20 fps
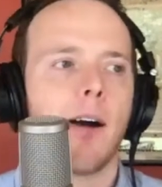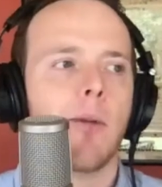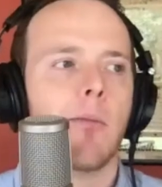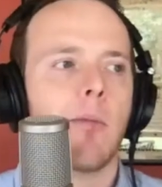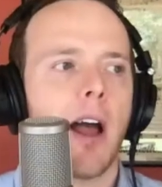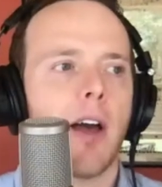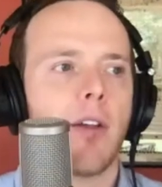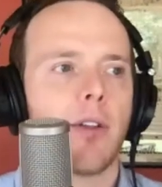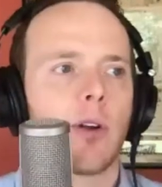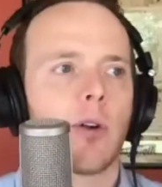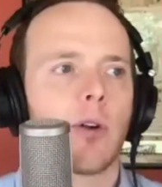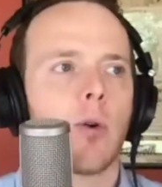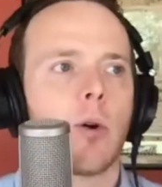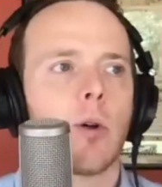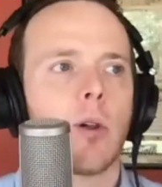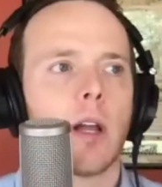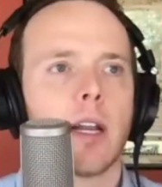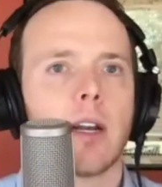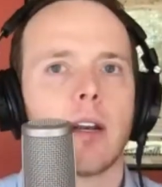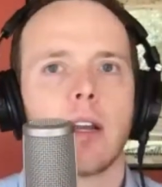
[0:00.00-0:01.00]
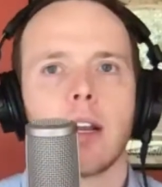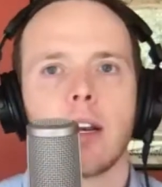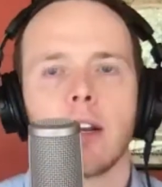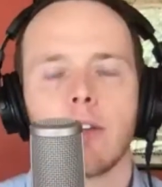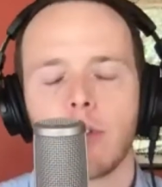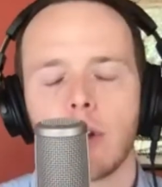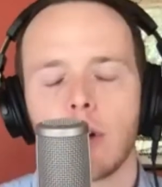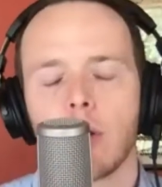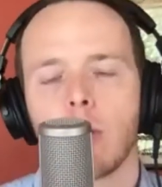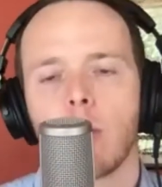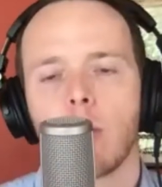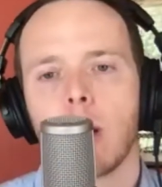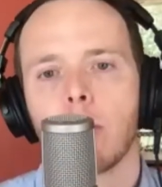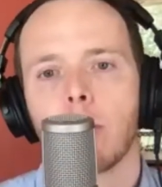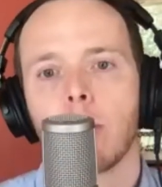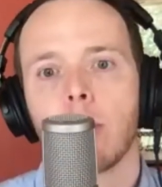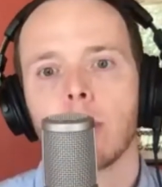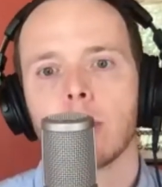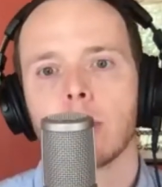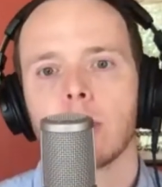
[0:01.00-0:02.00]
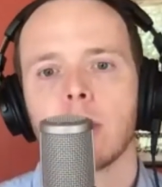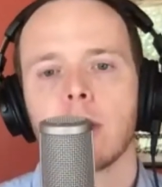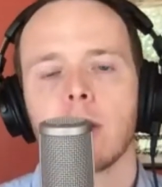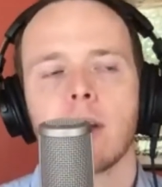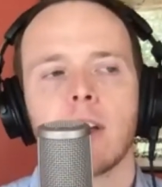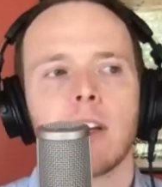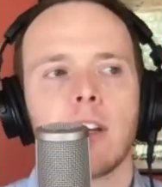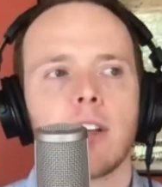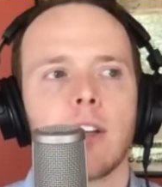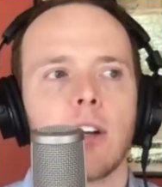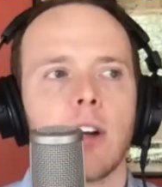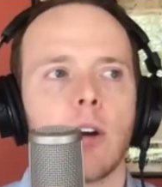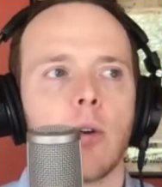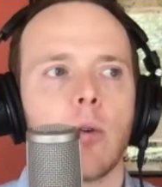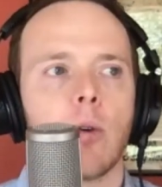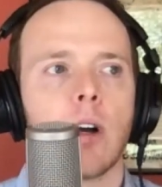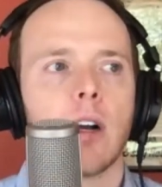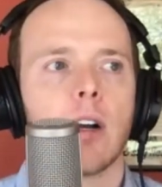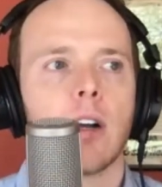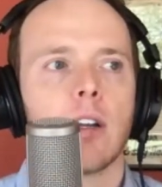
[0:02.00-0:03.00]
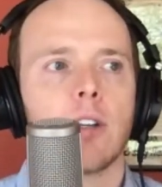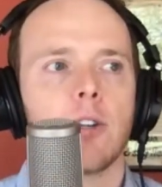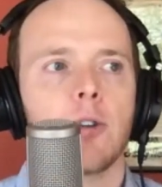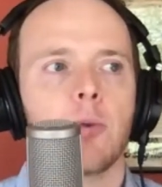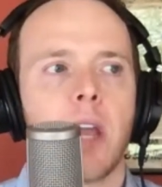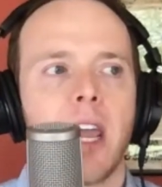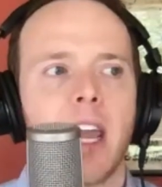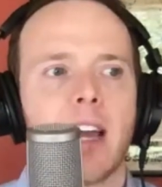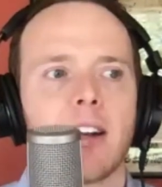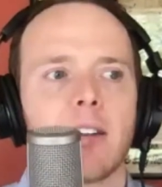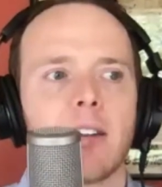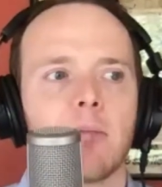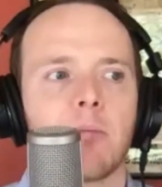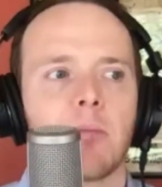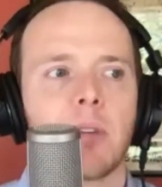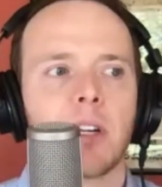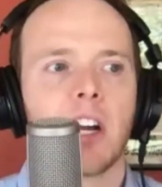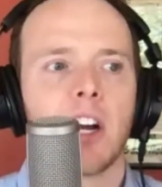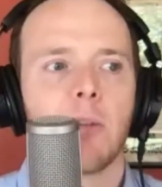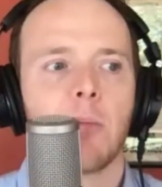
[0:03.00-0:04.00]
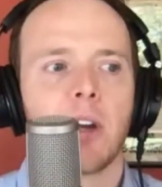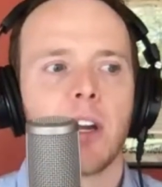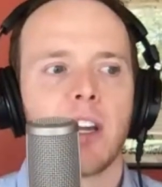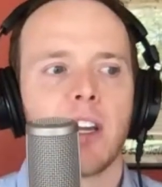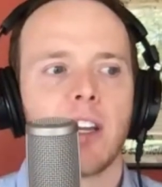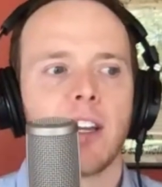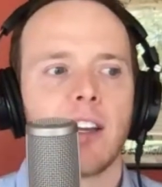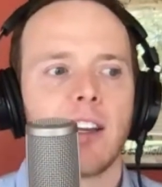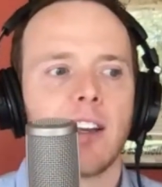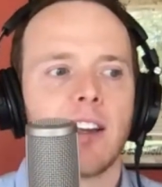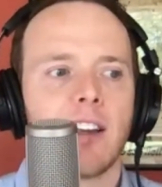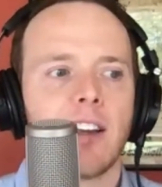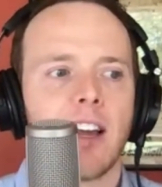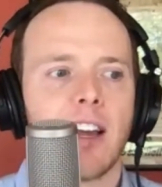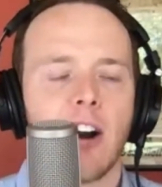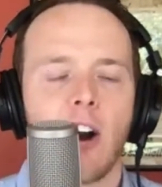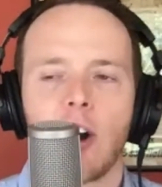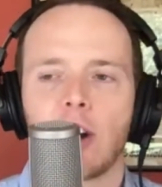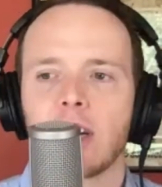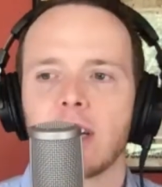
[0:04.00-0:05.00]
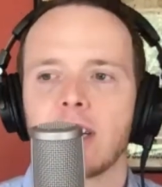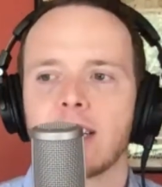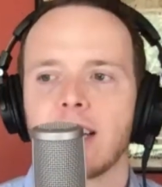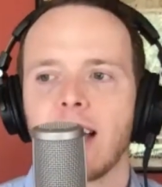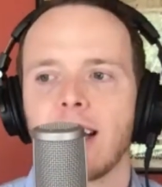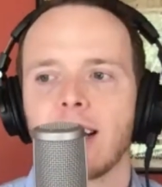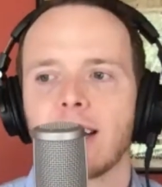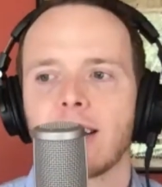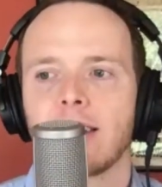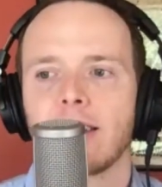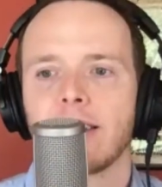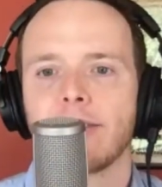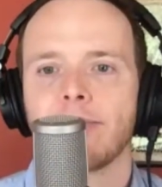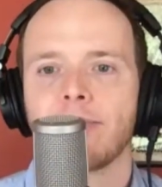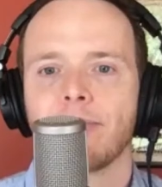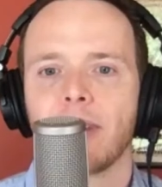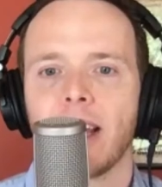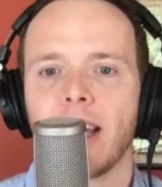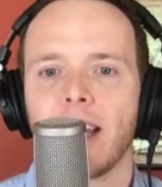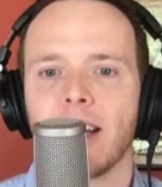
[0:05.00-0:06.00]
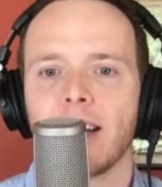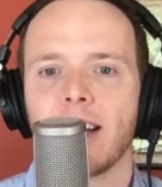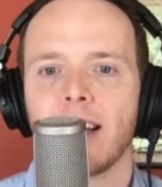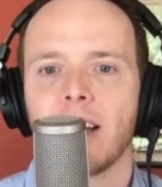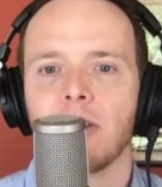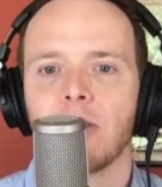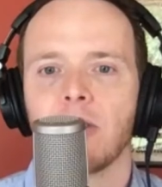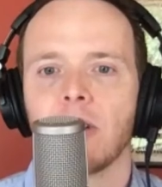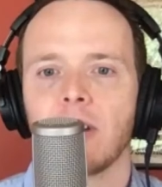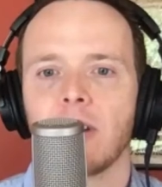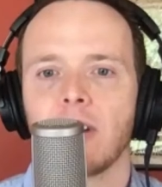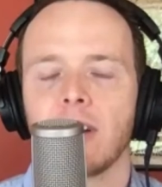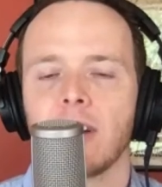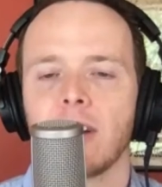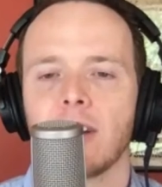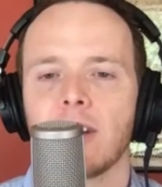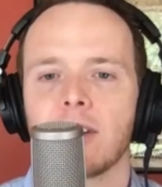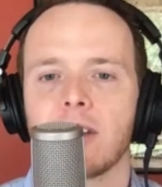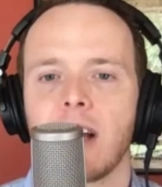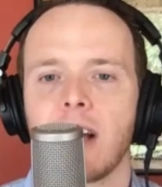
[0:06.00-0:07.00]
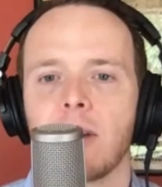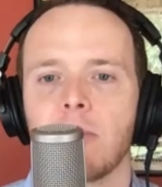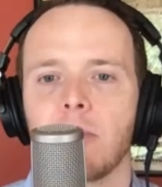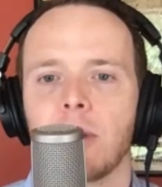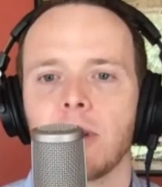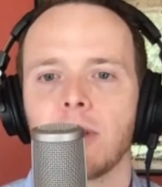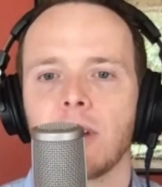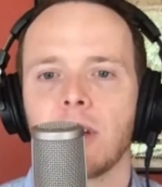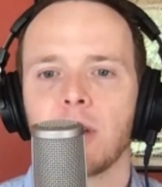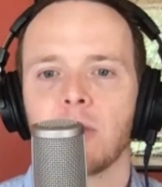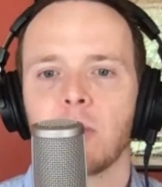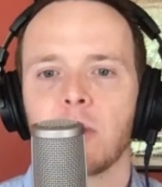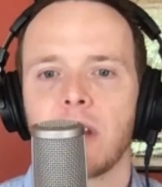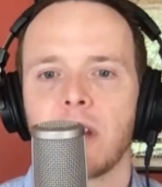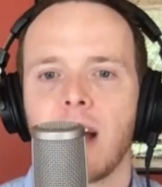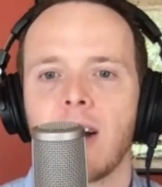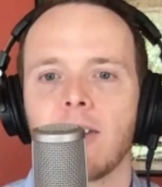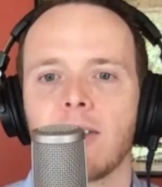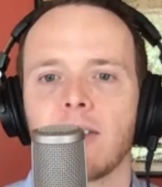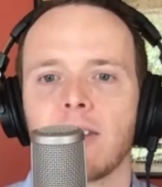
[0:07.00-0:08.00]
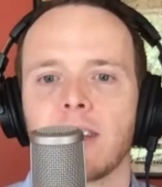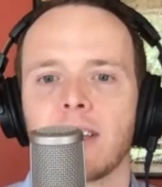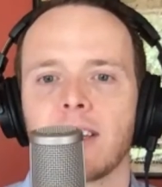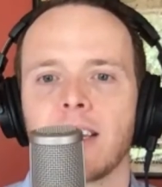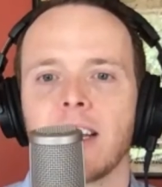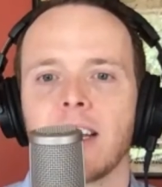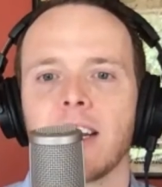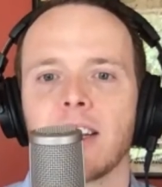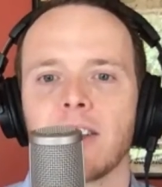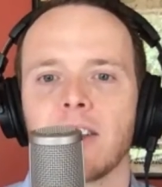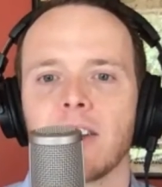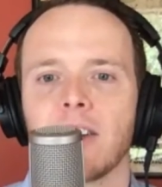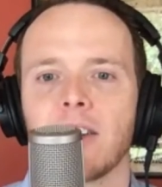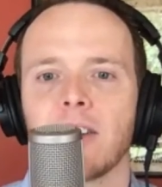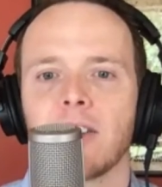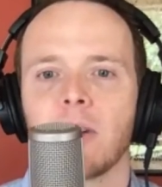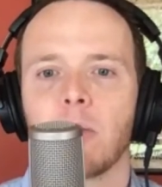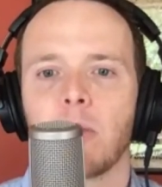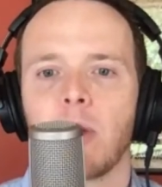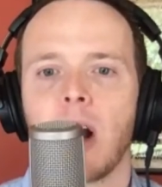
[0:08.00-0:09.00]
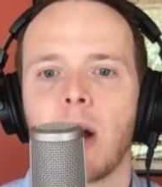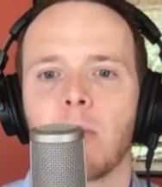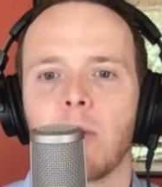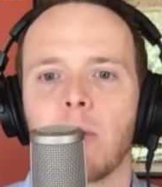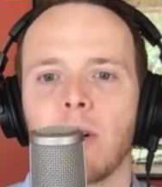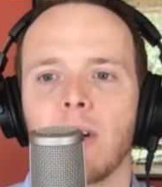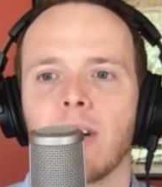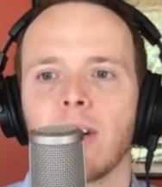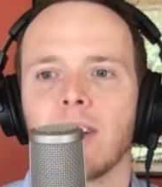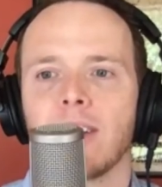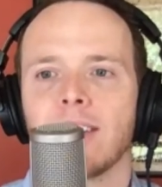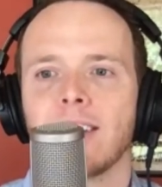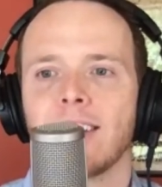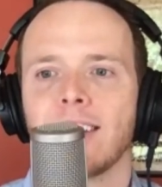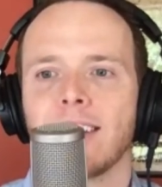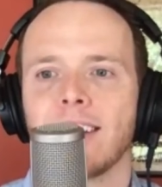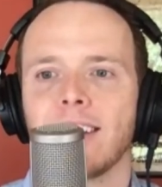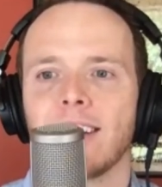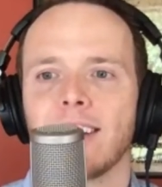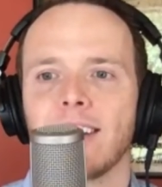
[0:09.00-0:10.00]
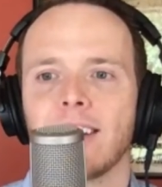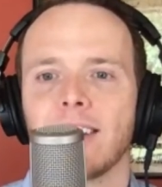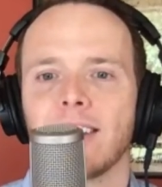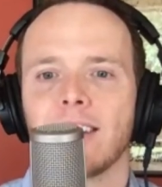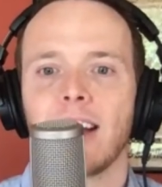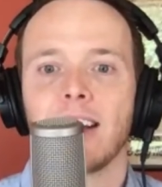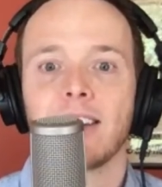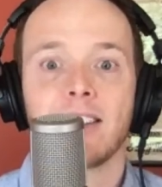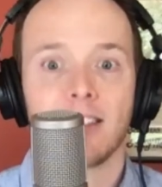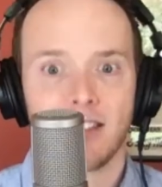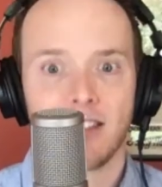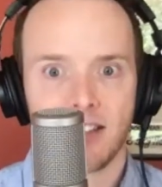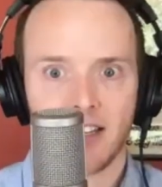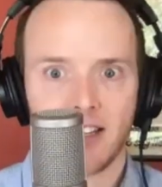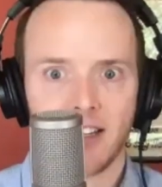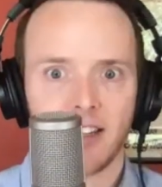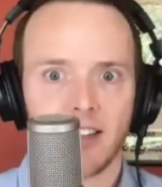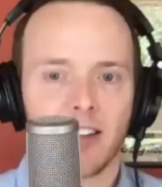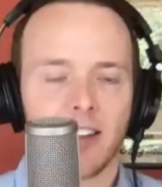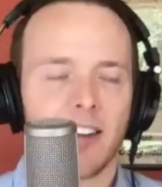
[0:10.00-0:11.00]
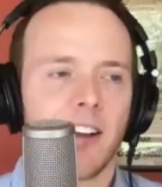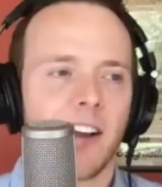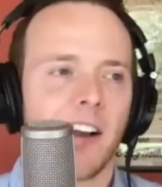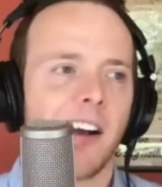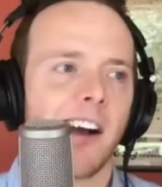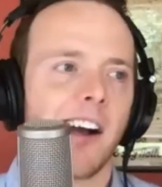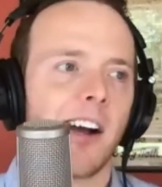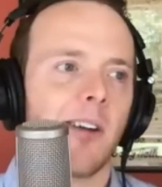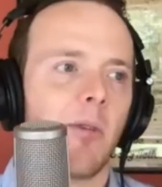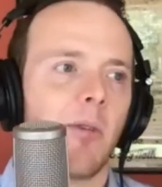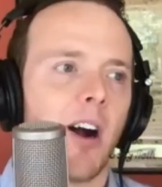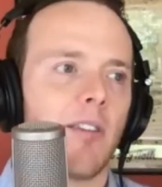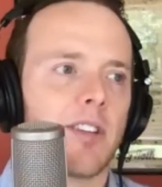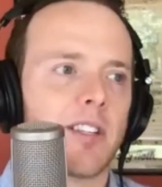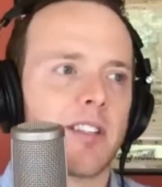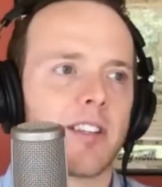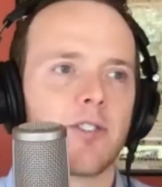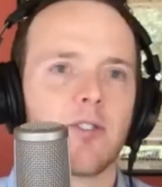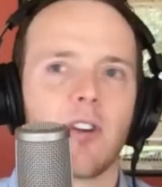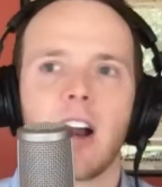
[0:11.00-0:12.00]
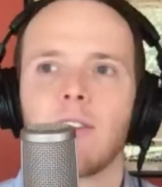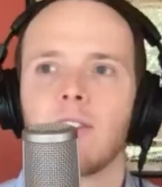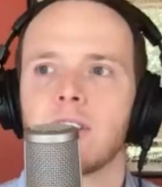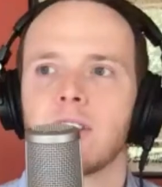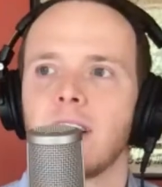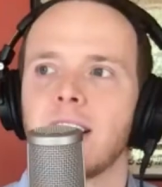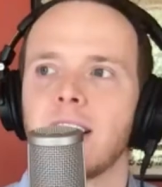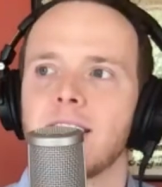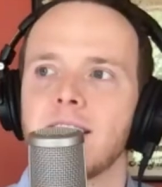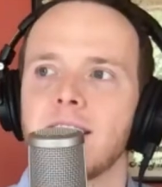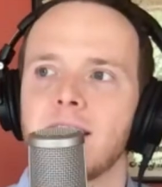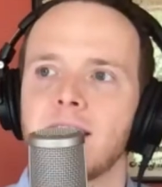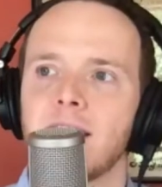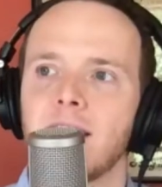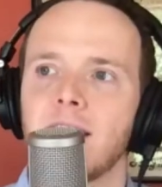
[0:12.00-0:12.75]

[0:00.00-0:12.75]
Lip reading: ethical and if they're the right person. You can't become an architect and design buildings without getting the proper licensing. Obviously, driver's license